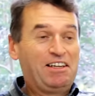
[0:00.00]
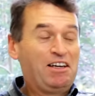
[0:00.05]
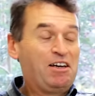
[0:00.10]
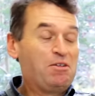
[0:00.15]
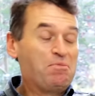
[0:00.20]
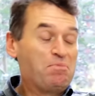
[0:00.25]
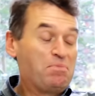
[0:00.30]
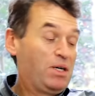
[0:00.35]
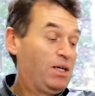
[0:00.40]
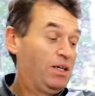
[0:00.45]

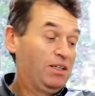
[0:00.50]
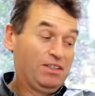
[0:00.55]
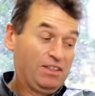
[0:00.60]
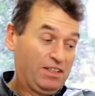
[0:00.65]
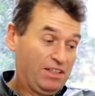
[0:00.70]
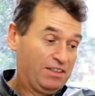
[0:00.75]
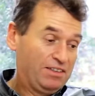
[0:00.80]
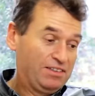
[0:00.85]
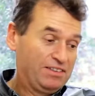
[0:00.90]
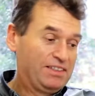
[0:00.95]
um, but
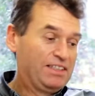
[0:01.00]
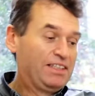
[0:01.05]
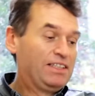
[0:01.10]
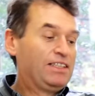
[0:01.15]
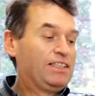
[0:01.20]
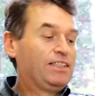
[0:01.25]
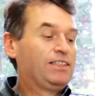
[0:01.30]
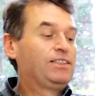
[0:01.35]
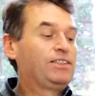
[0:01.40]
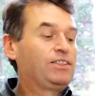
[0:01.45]
you know,
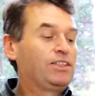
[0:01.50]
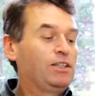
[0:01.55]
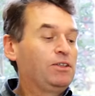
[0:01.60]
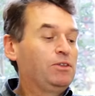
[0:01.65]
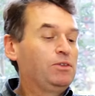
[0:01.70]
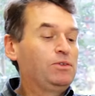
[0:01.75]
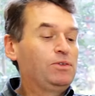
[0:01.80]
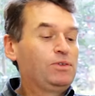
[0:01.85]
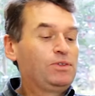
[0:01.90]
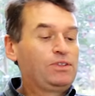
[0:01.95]

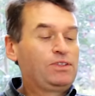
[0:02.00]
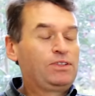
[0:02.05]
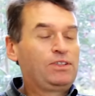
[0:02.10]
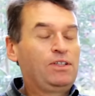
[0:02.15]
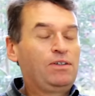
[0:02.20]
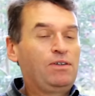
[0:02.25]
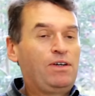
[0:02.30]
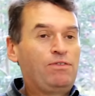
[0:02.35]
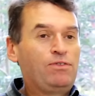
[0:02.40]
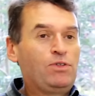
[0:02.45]
so so
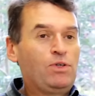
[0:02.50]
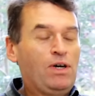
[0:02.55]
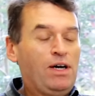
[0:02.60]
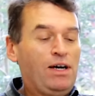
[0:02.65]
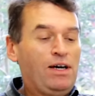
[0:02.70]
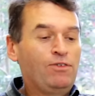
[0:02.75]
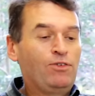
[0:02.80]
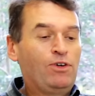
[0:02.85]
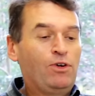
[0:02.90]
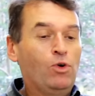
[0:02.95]
if you
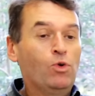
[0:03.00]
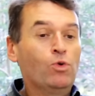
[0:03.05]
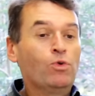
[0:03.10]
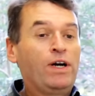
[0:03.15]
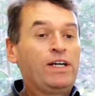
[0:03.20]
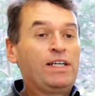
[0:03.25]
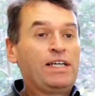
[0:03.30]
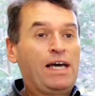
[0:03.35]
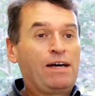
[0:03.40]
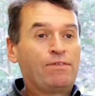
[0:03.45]
have
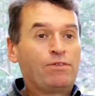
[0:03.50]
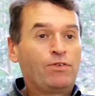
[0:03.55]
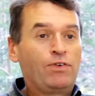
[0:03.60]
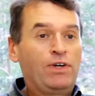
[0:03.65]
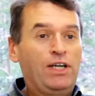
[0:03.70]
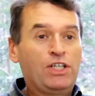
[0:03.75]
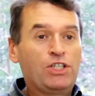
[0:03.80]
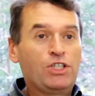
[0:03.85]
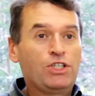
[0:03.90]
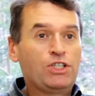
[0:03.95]
already have a
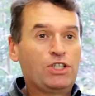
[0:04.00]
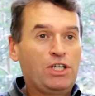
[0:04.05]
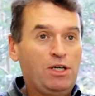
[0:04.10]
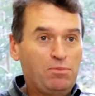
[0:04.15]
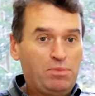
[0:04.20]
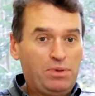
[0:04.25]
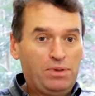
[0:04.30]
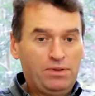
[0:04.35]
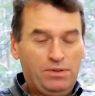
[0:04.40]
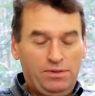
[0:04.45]

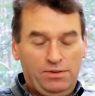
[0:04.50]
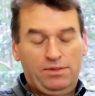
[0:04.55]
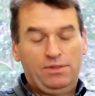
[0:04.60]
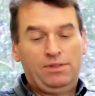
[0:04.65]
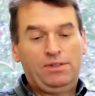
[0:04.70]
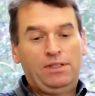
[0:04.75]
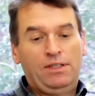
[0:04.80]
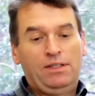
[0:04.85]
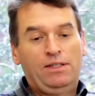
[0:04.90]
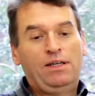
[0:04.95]
relationship,
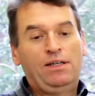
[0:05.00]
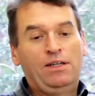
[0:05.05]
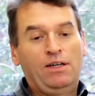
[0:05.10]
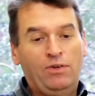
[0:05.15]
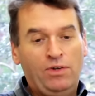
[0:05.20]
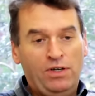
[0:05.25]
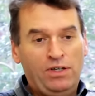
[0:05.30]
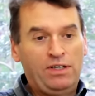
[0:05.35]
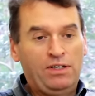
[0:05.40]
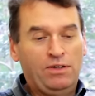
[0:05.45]
uh,
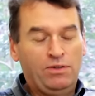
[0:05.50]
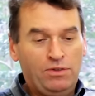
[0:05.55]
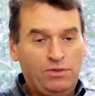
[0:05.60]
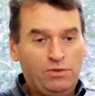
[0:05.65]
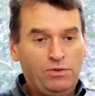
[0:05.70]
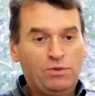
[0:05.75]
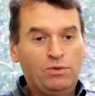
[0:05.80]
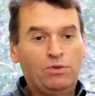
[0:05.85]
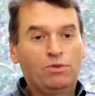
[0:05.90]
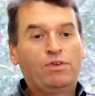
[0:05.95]
or
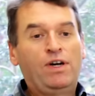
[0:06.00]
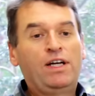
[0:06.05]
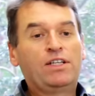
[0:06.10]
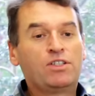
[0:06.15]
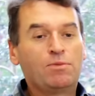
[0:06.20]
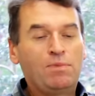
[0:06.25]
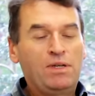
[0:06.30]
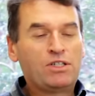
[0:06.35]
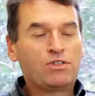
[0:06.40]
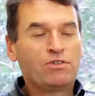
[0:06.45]
you've had
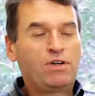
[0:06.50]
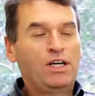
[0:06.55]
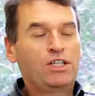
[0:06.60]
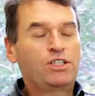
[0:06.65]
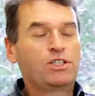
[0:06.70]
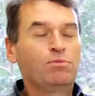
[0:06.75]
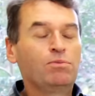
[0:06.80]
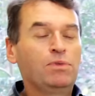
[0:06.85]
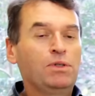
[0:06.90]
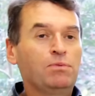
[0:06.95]
some
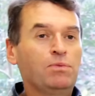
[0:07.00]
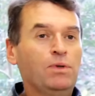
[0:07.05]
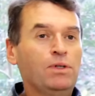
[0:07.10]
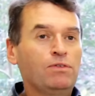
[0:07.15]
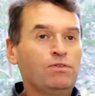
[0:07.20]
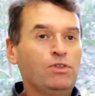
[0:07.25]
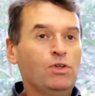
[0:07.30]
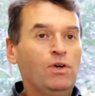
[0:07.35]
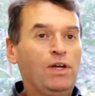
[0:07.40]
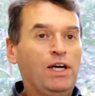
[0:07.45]
interaction with one
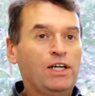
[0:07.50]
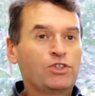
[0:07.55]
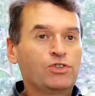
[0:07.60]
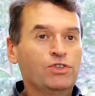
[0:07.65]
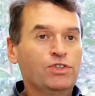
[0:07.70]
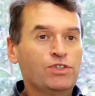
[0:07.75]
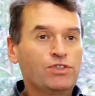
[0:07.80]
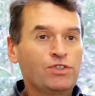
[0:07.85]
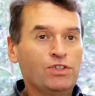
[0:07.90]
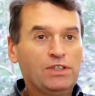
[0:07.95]
of your
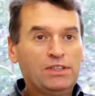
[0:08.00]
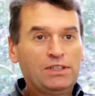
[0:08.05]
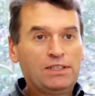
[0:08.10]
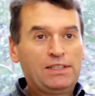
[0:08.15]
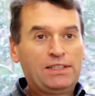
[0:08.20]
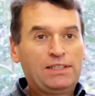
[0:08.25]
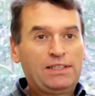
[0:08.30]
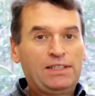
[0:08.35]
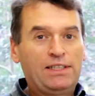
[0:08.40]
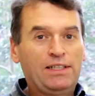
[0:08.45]
lecturers
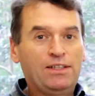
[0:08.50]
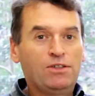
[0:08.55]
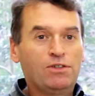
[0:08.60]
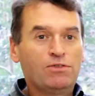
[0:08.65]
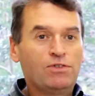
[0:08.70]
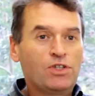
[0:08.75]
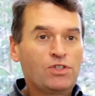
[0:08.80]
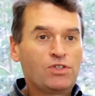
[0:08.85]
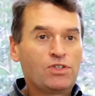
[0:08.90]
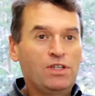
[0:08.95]
at
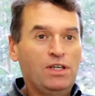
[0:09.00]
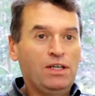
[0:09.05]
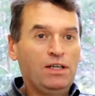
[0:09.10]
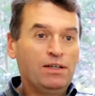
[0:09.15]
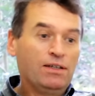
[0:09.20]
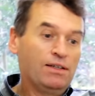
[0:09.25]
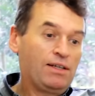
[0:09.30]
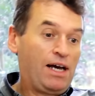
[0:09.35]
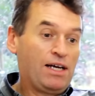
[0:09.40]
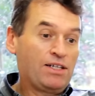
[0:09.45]

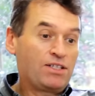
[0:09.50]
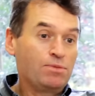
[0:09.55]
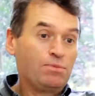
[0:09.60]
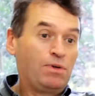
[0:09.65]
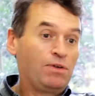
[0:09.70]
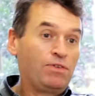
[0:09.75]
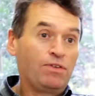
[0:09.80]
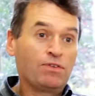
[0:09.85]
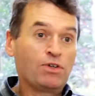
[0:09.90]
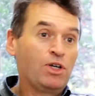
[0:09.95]
university, ask them
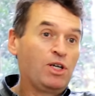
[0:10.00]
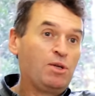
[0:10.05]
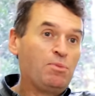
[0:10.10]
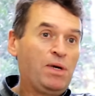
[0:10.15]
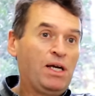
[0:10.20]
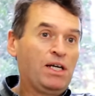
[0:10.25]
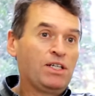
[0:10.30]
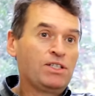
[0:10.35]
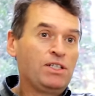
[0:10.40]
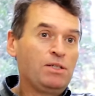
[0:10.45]
if they've got any
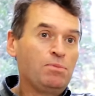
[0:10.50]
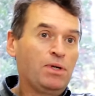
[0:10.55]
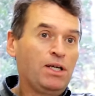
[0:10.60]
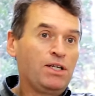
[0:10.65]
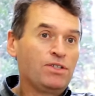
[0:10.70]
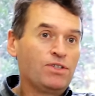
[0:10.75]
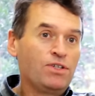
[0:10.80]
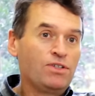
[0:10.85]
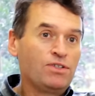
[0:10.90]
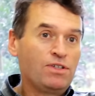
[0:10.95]
PhD
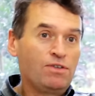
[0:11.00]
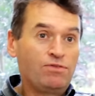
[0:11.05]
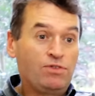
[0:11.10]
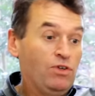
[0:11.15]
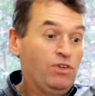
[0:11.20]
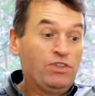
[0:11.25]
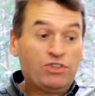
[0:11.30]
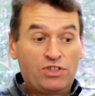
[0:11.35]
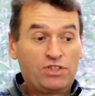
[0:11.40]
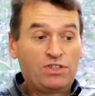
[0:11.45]
places, if
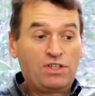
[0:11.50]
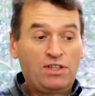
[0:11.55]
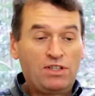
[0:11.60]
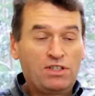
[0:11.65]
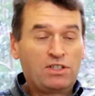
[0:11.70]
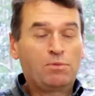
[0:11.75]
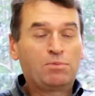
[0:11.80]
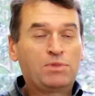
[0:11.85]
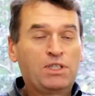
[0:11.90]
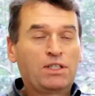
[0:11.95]
you're interested in the
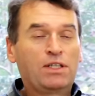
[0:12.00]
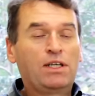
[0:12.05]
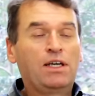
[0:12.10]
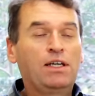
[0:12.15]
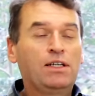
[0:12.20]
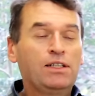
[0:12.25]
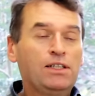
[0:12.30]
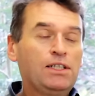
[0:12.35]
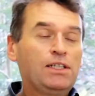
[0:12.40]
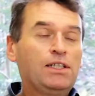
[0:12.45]
subject
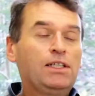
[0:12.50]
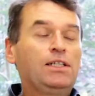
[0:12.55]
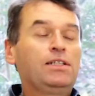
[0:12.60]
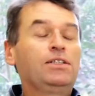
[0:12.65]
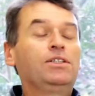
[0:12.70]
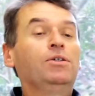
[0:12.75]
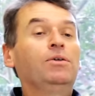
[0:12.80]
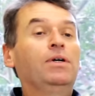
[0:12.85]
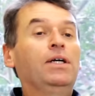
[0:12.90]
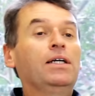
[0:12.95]
they're
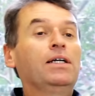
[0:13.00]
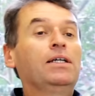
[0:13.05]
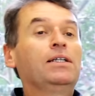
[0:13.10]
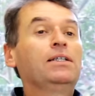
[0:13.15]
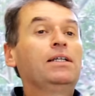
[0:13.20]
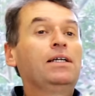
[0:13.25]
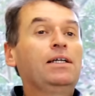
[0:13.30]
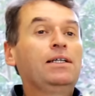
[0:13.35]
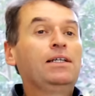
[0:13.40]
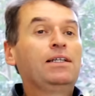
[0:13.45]
doing,
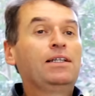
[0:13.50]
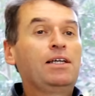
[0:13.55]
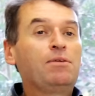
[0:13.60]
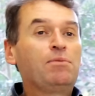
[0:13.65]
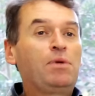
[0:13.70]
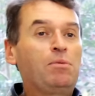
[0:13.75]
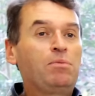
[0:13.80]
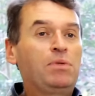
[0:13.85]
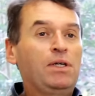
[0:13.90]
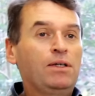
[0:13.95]
and they, they,
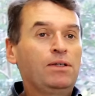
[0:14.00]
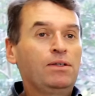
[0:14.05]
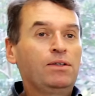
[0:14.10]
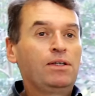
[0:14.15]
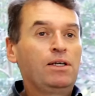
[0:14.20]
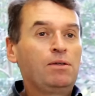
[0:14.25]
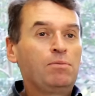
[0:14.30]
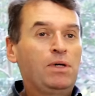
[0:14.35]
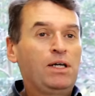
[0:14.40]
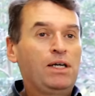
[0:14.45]
may be,
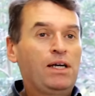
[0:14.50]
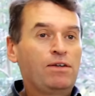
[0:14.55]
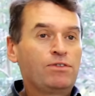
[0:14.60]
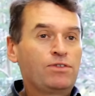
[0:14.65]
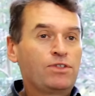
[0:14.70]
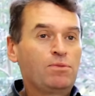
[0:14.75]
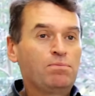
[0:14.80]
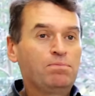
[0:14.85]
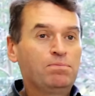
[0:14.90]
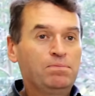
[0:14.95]
they might have
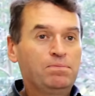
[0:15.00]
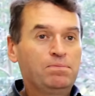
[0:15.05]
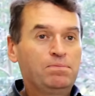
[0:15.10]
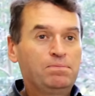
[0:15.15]
some.